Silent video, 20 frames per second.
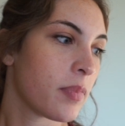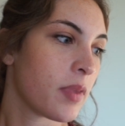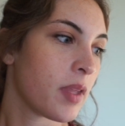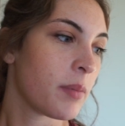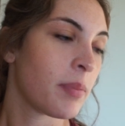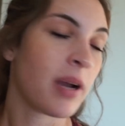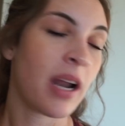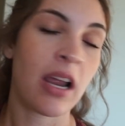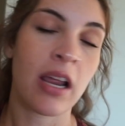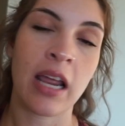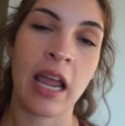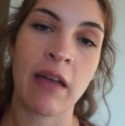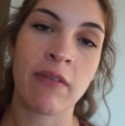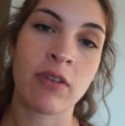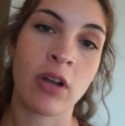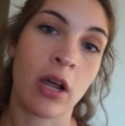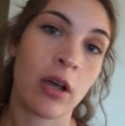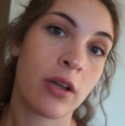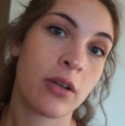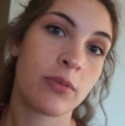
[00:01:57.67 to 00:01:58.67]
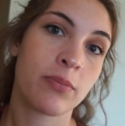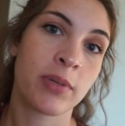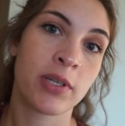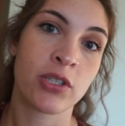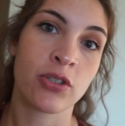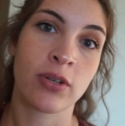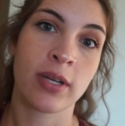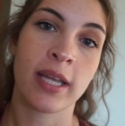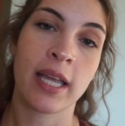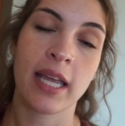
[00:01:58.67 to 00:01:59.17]
but I have not been
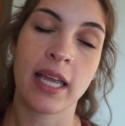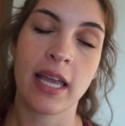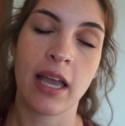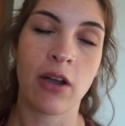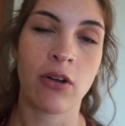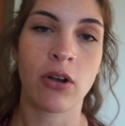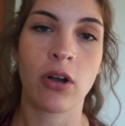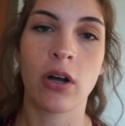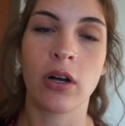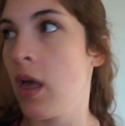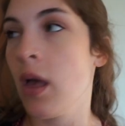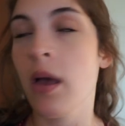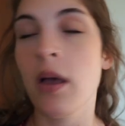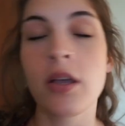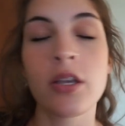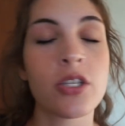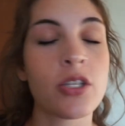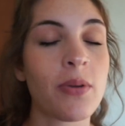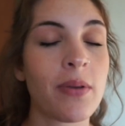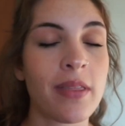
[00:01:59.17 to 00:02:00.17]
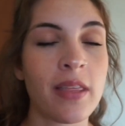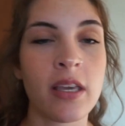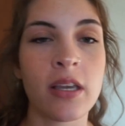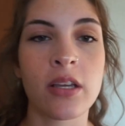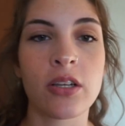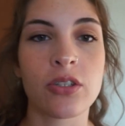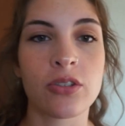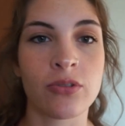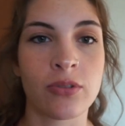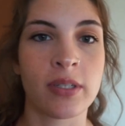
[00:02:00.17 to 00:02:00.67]
drinking alcohol, so I
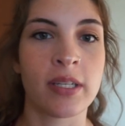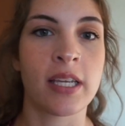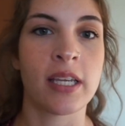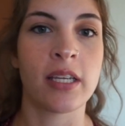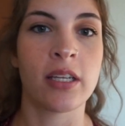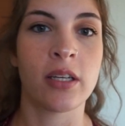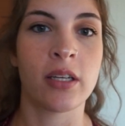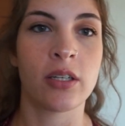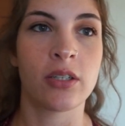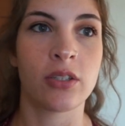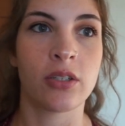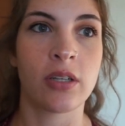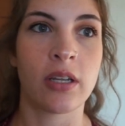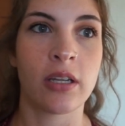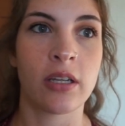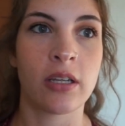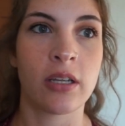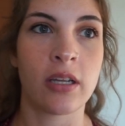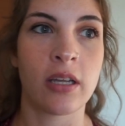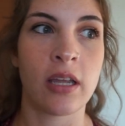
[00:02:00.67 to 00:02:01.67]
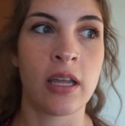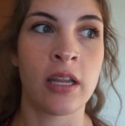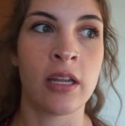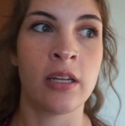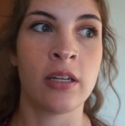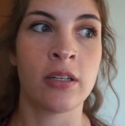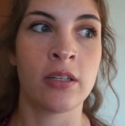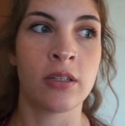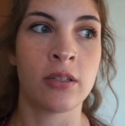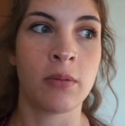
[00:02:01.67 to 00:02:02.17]
think drinking
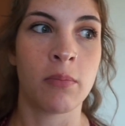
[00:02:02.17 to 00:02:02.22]
in